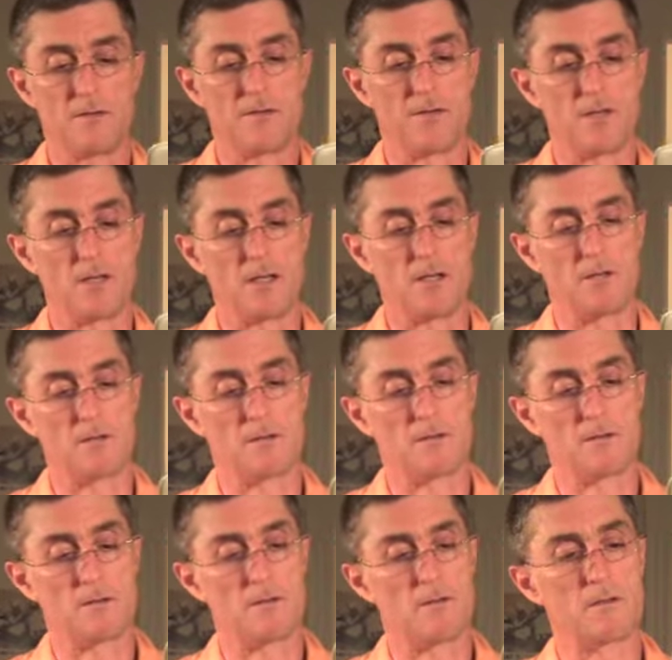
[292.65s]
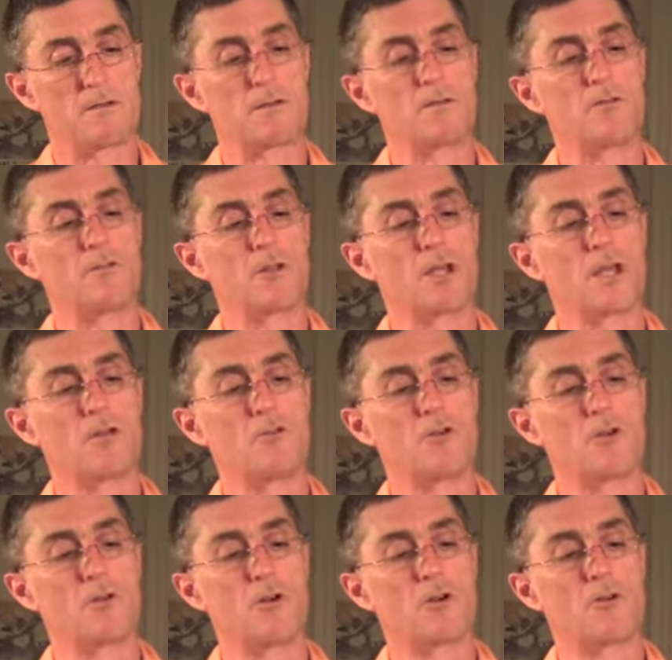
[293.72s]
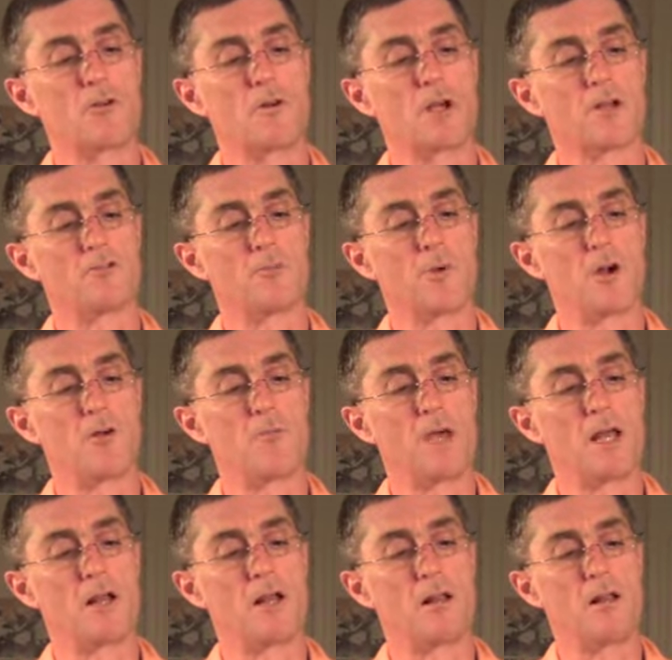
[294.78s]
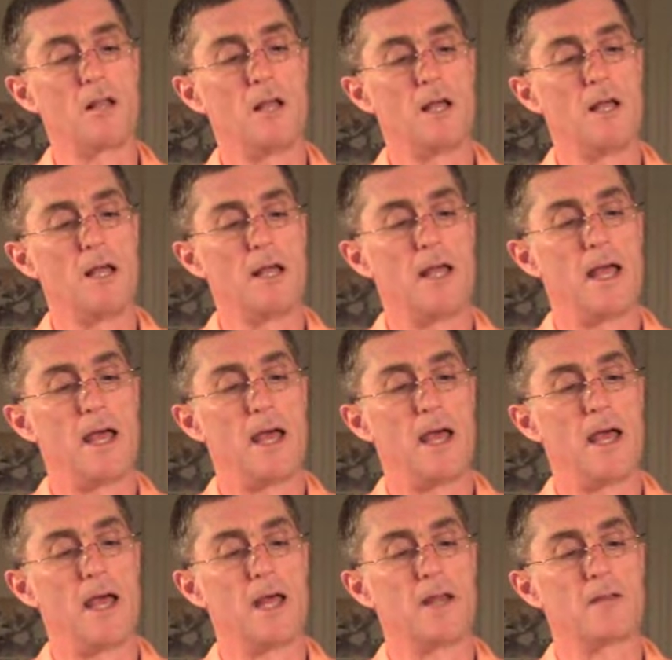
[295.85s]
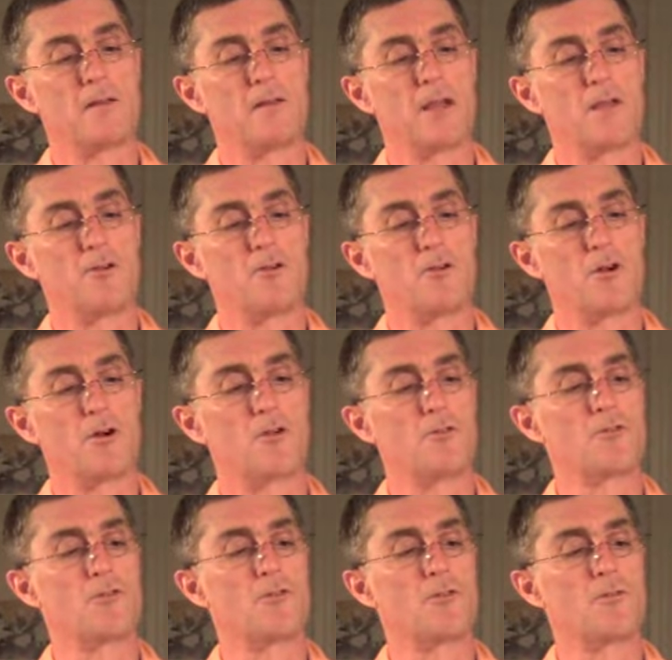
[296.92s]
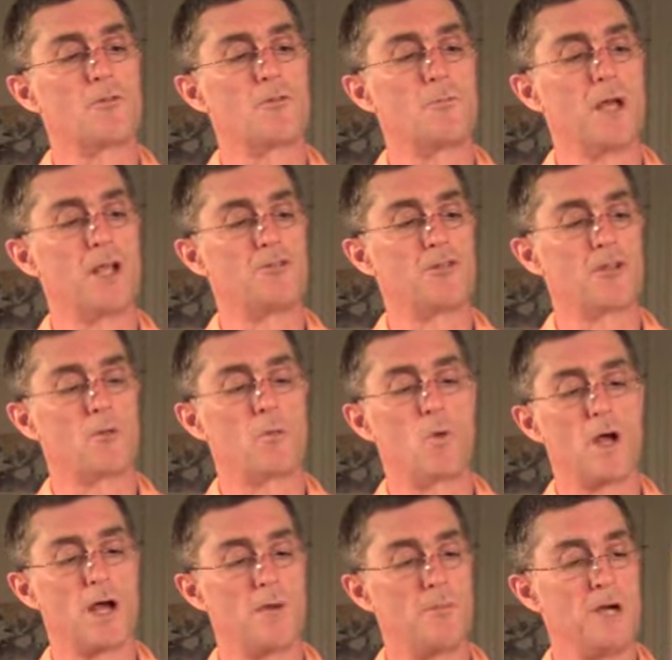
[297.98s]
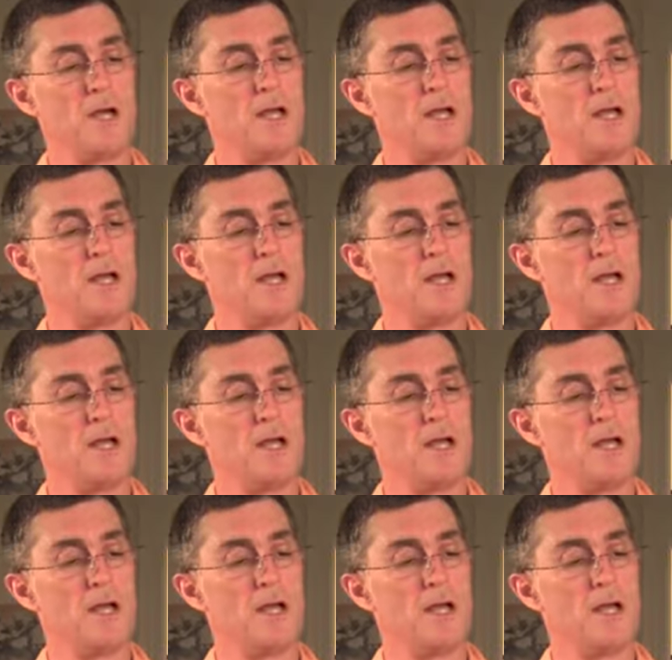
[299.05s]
to do the Kindle, you go to experimental, and then you go to basic web,